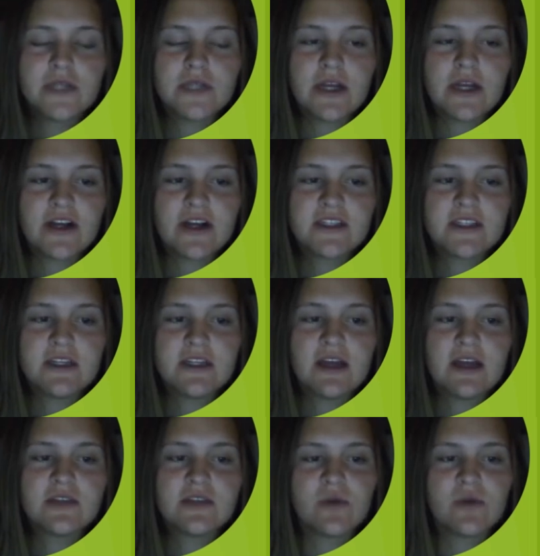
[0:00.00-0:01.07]
interesting
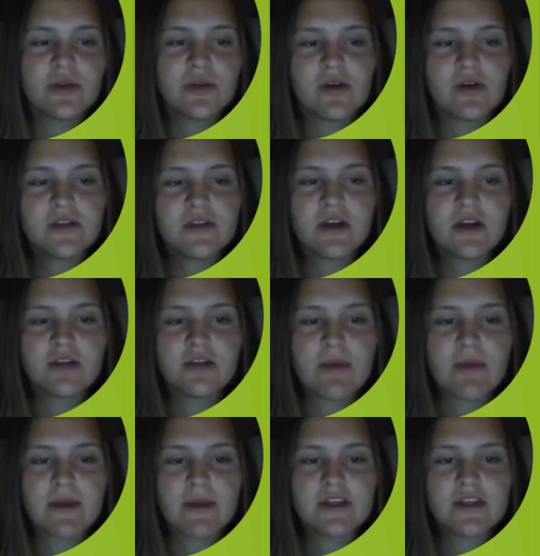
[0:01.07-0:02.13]
that sore throats caused by
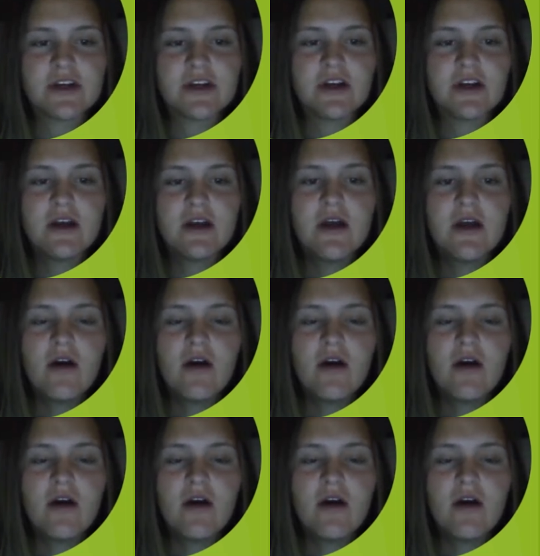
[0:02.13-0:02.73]
bacteria